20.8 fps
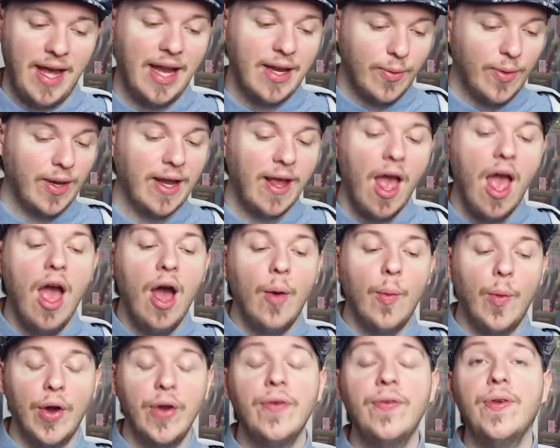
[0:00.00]
Anyway,
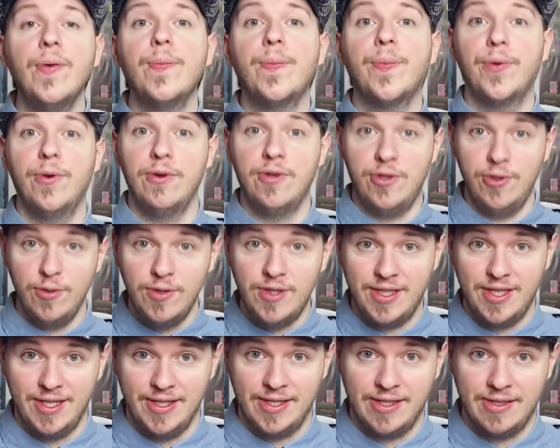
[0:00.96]
one of the
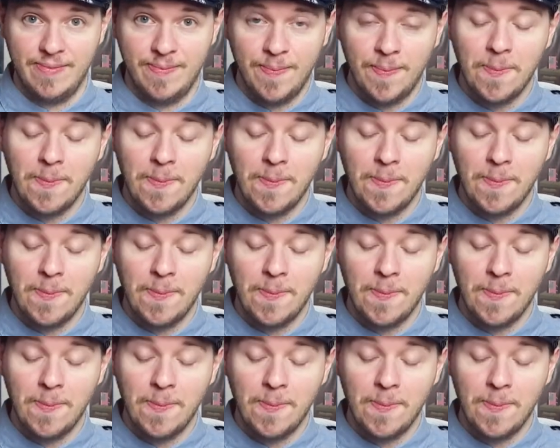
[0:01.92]
producers